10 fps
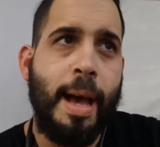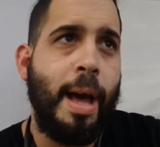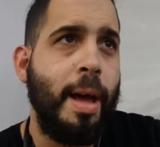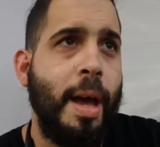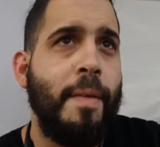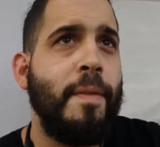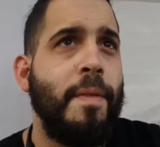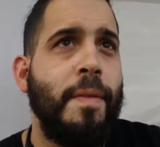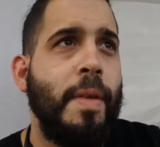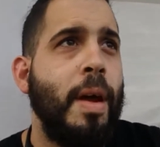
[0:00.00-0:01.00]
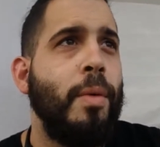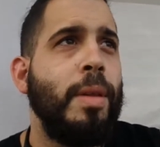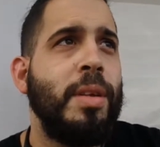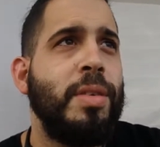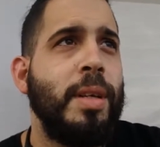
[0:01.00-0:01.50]
I have not
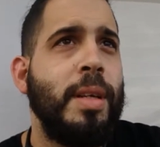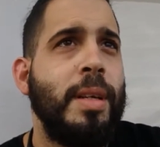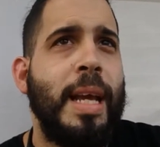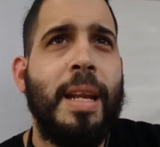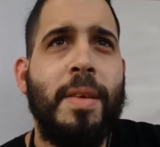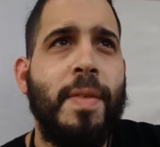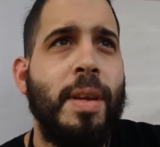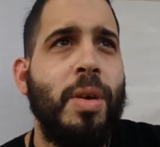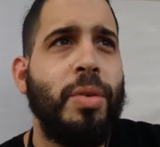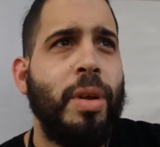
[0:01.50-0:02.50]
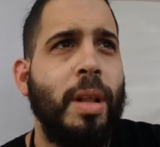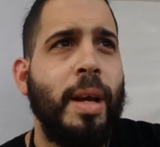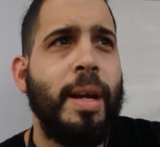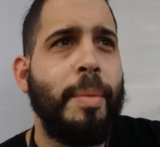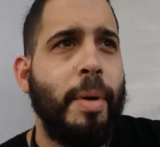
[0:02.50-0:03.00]
really seen any videos
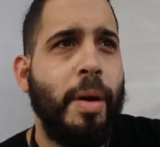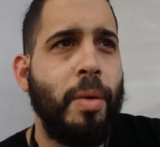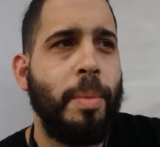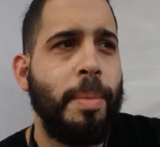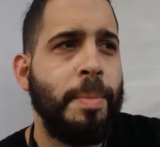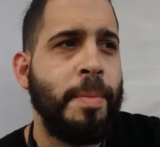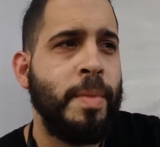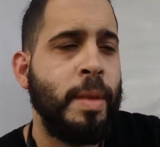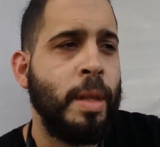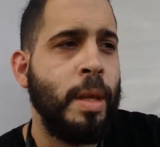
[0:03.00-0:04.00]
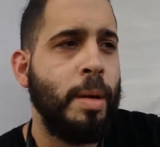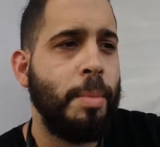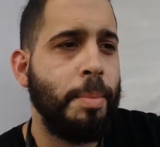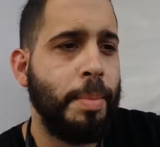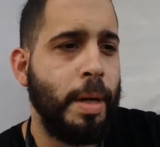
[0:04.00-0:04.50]
online about
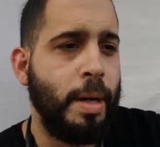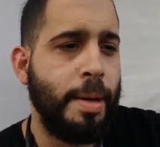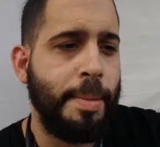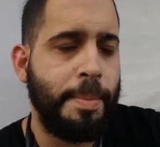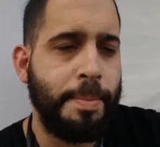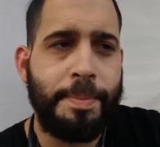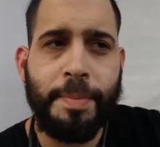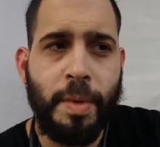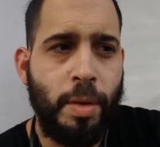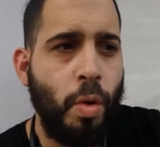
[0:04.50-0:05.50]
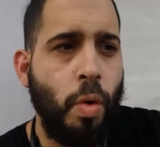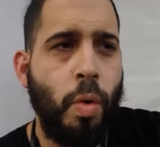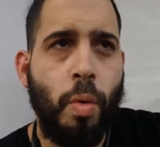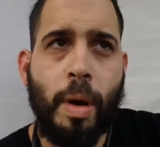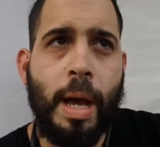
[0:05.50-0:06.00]
them um,
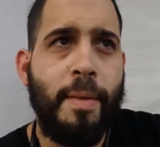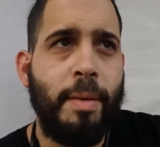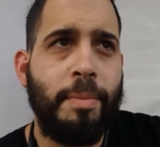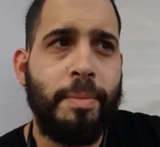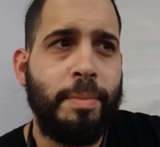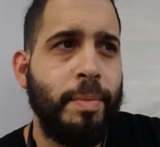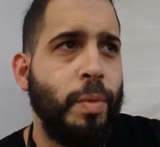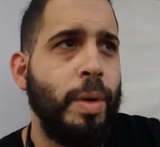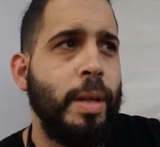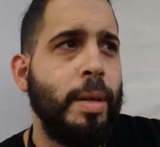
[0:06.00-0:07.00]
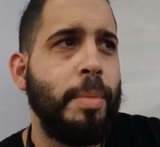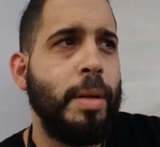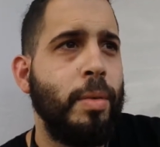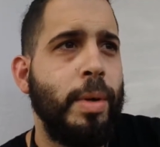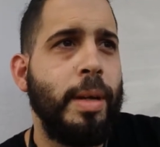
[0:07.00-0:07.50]
no I haven't really
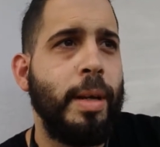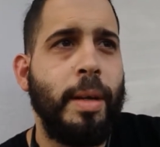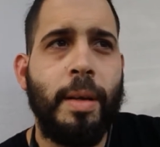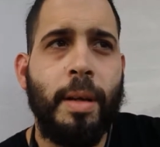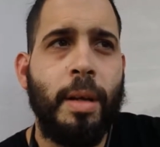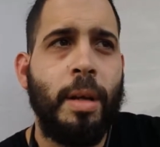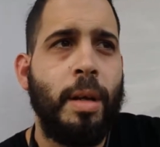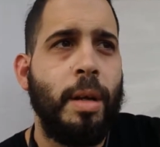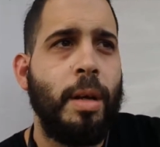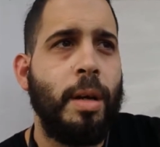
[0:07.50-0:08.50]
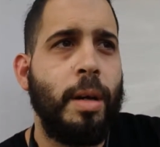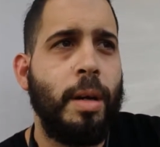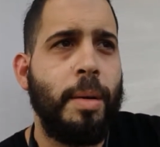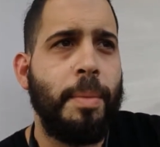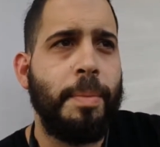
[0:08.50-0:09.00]
been reading
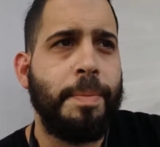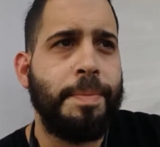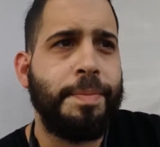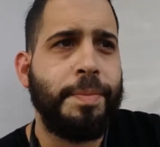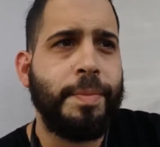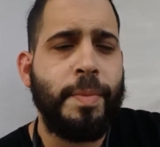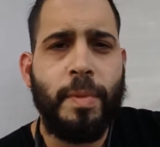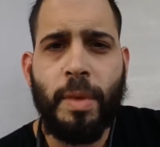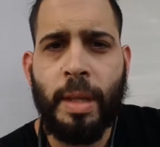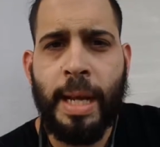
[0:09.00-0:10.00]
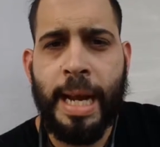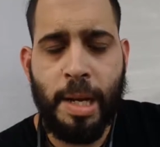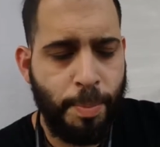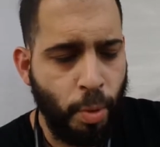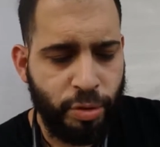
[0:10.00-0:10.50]
um,
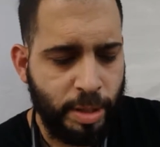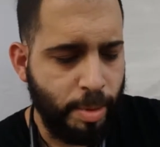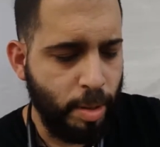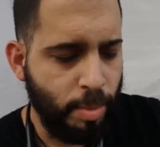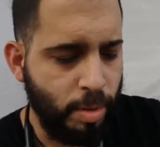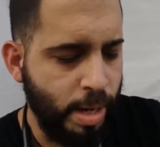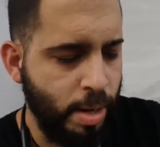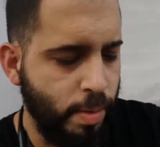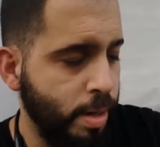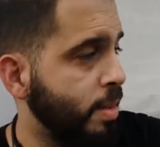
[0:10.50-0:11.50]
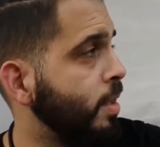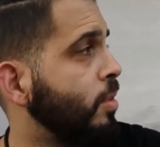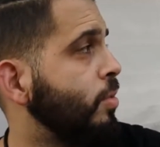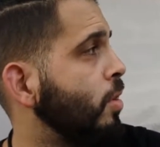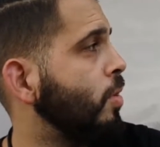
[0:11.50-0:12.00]
any post about them online or anything
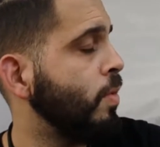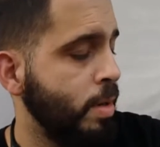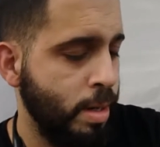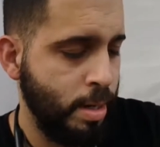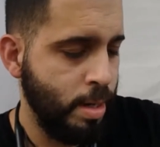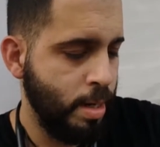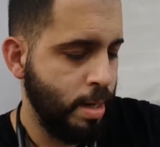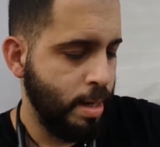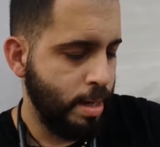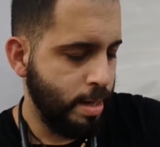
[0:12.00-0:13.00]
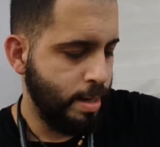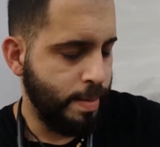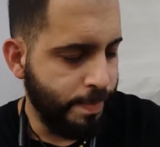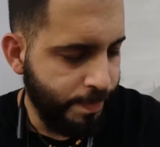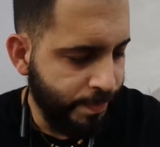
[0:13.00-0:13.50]
so
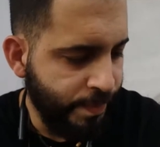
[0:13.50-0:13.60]
um,